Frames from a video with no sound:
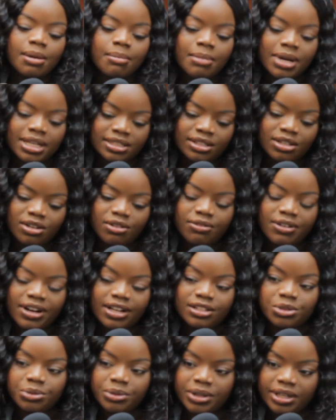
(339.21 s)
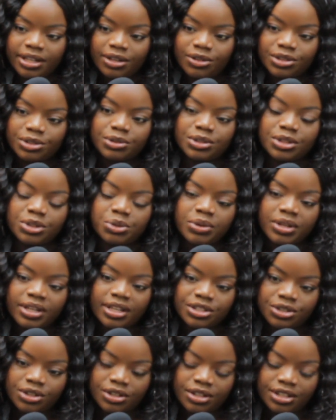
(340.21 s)
myself and Twiggy, because it was a Twiggy
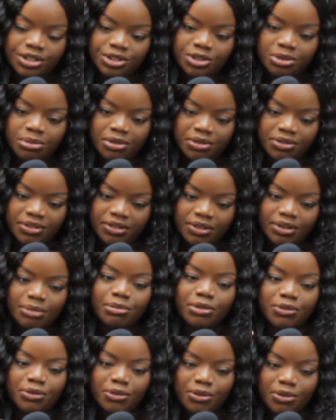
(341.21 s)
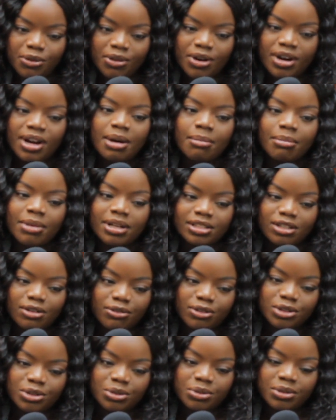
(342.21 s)
and Chunky show before. Mm. Before myself
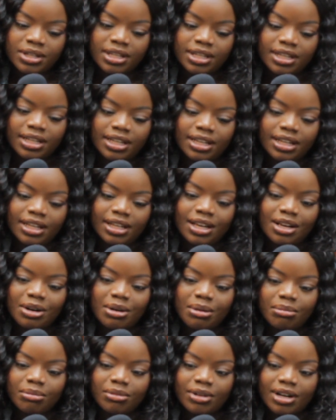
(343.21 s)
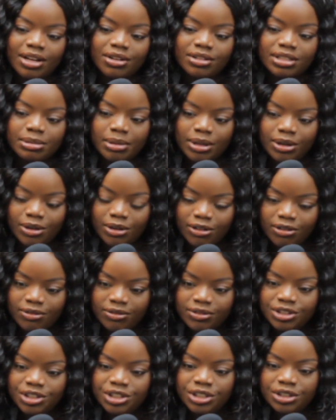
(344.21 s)
and Twiggy um, kind of split
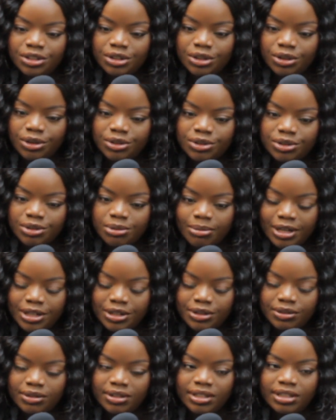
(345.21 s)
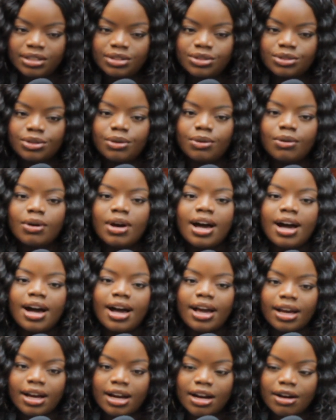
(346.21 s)
off. She didn't go to my uni, so
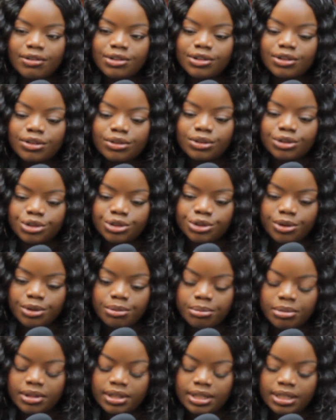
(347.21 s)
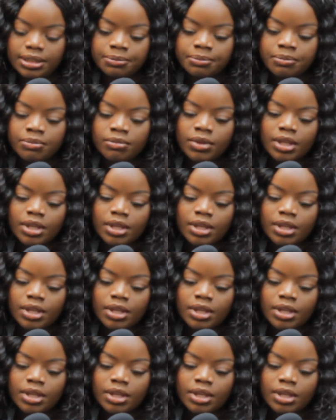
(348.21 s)
I carried on the show. But then